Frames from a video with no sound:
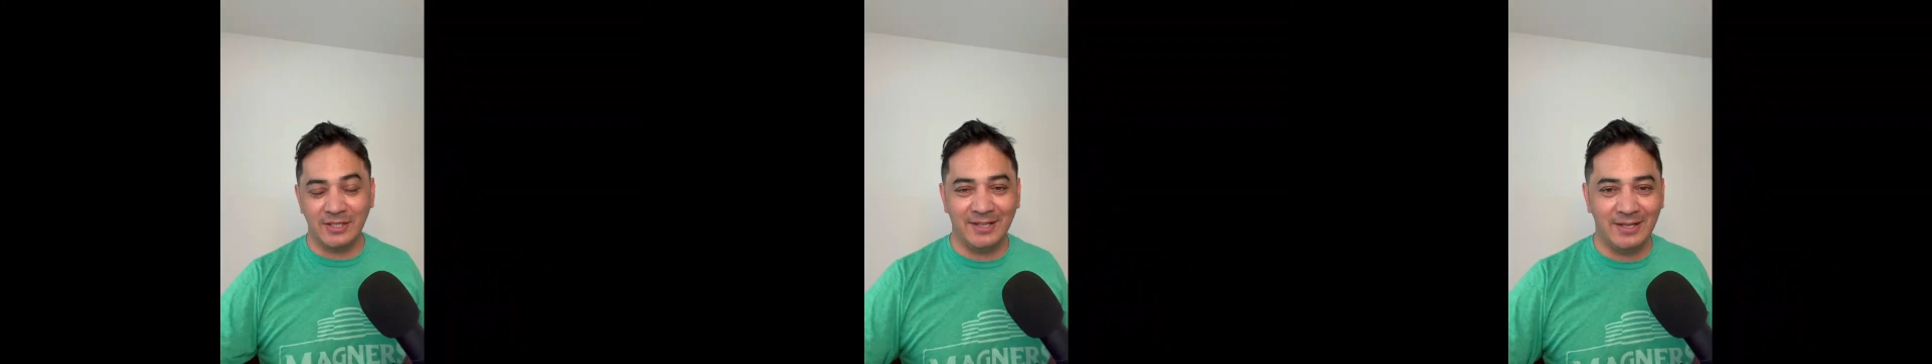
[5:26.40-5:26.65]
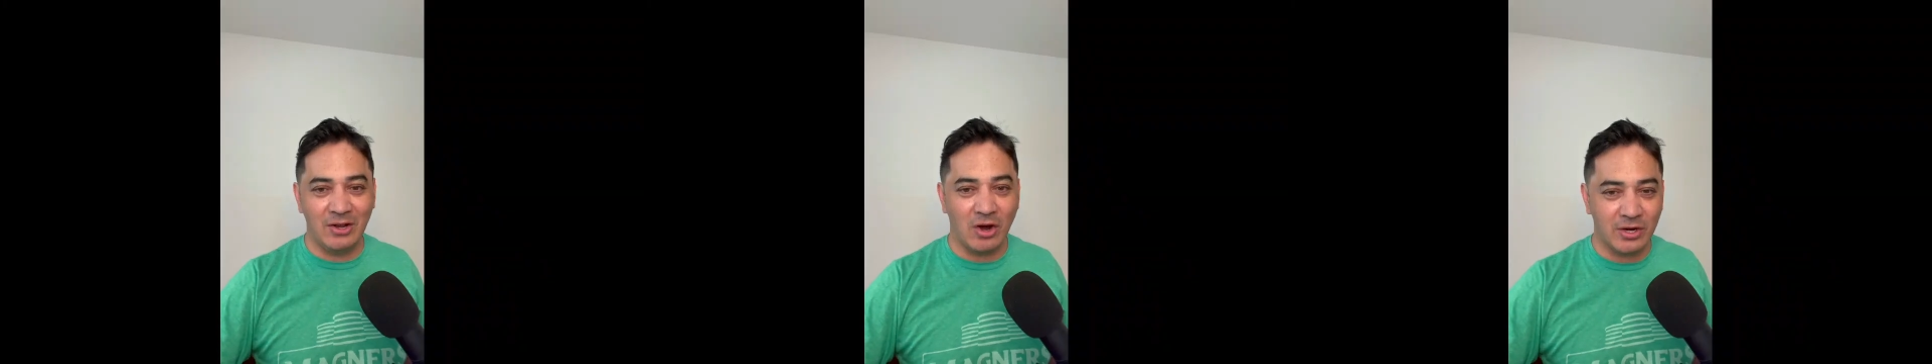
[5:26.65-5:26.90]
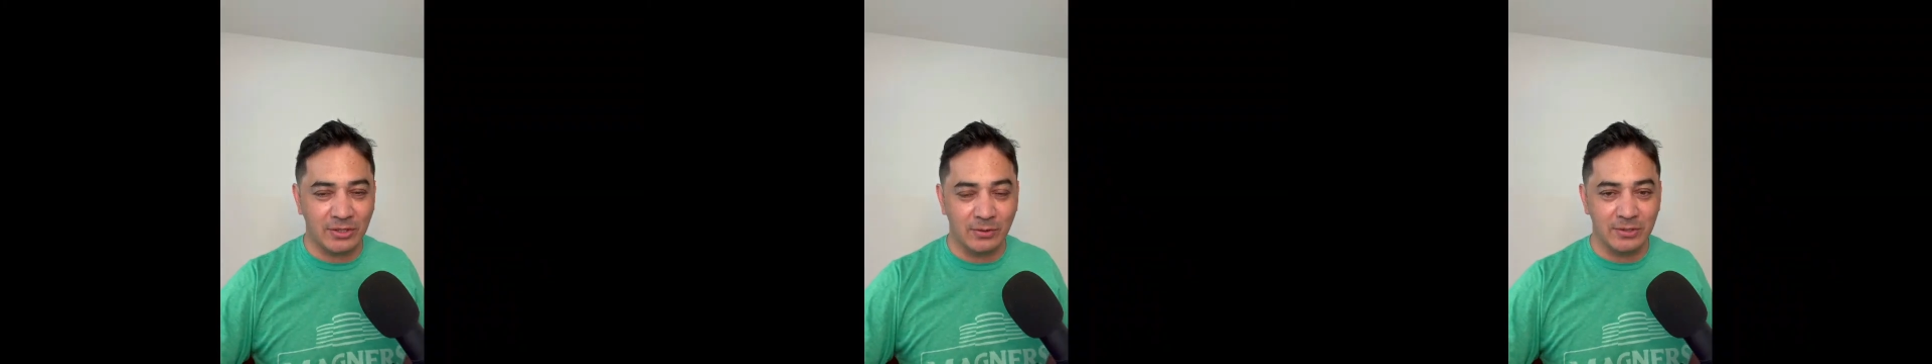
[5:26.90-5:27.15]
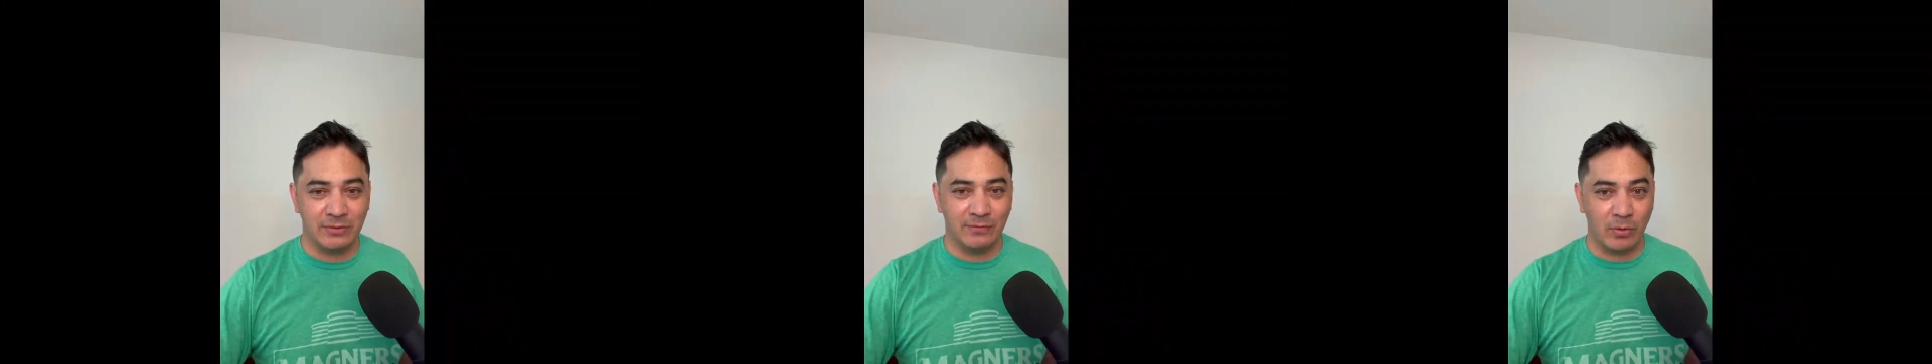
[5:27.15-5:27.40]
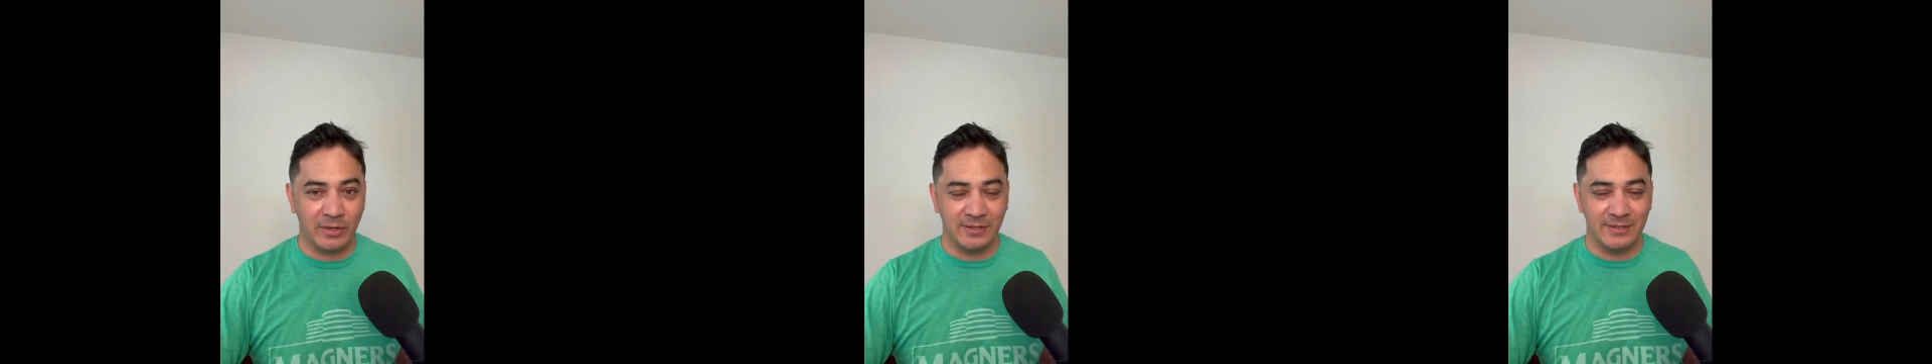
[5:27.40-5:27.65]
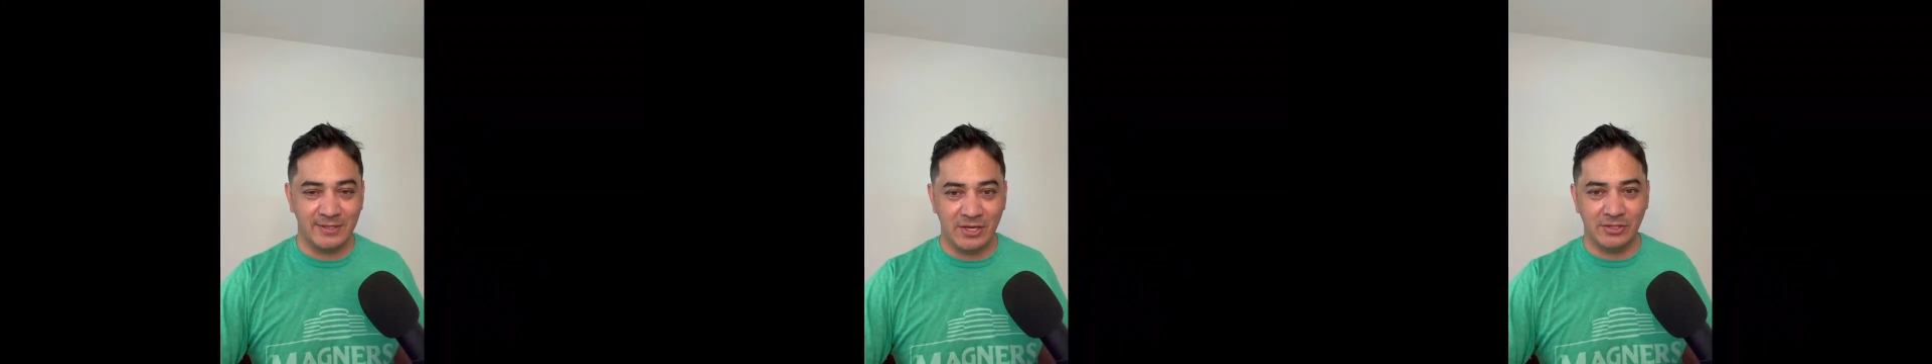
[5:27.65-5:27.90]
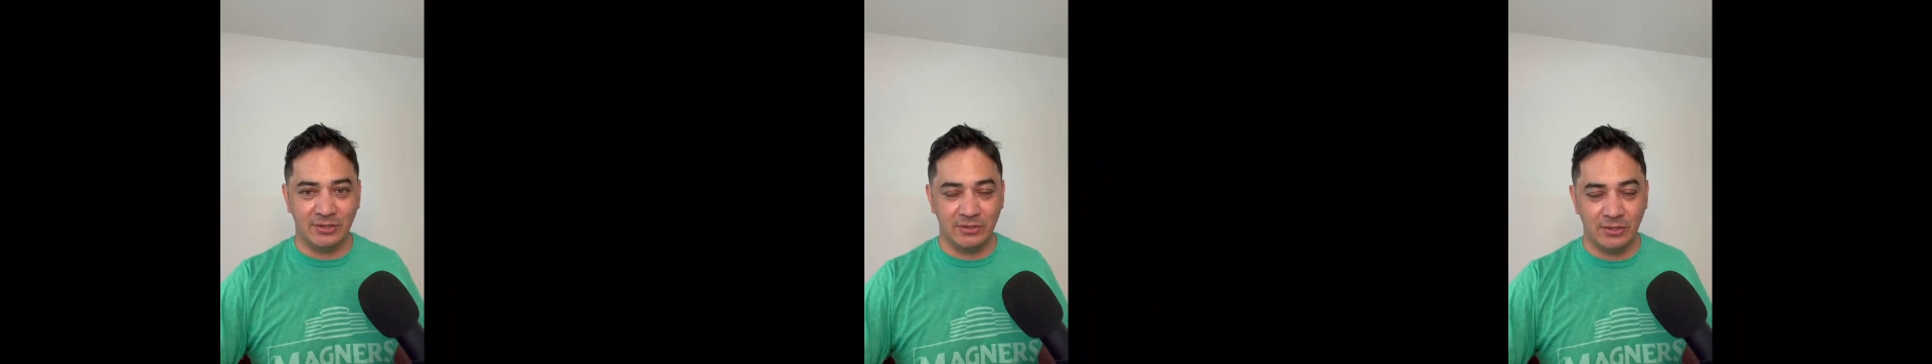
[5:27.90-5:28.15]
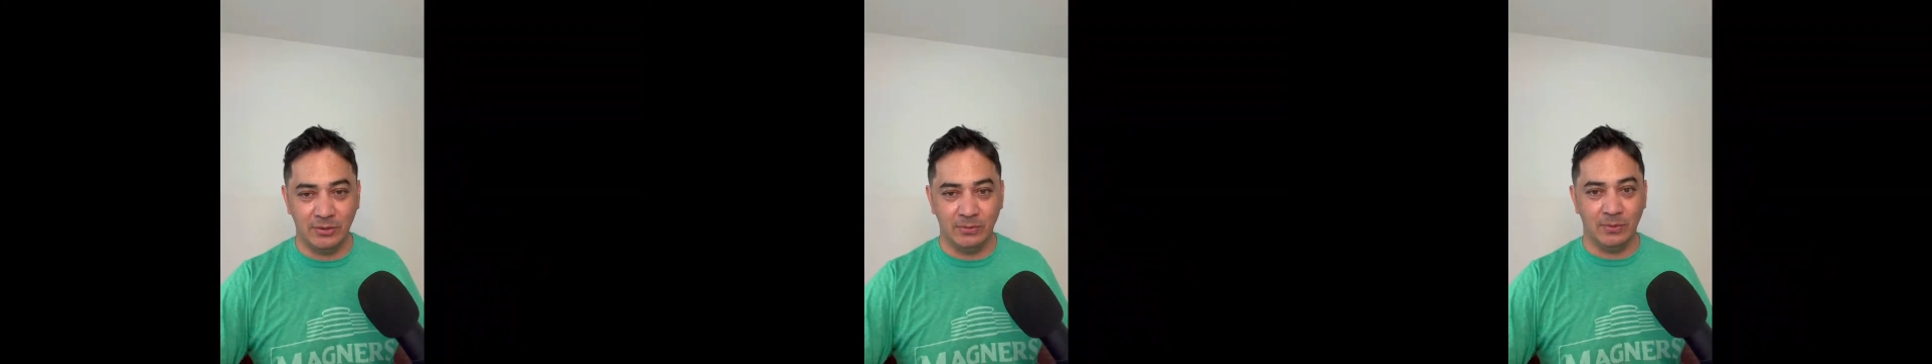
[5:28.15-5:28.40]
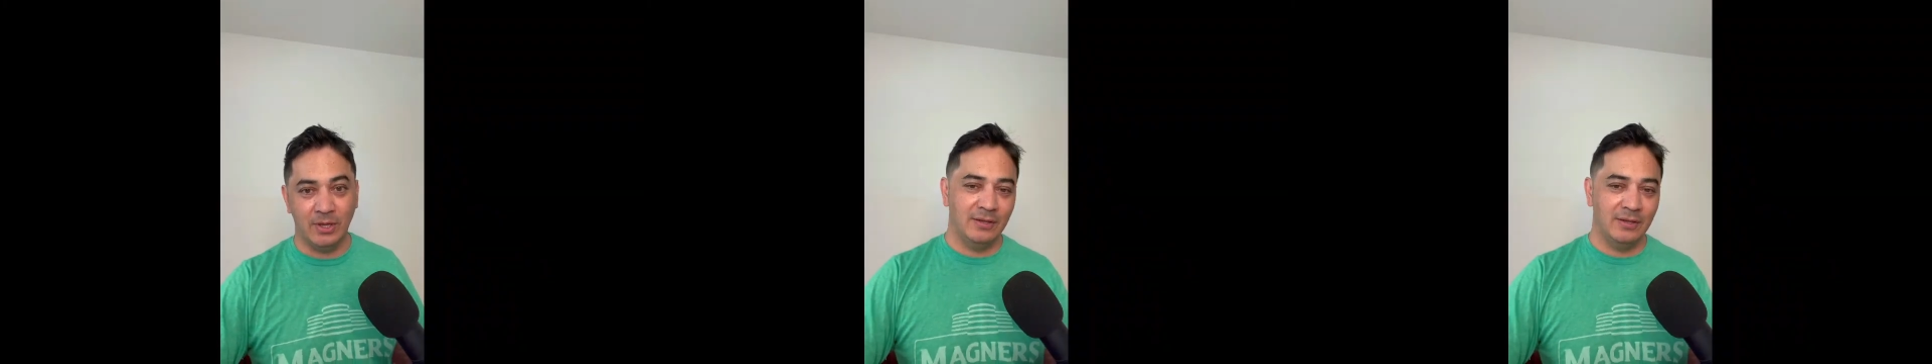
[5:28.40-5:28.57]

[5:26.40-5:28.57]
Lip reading: to need articles of organization too.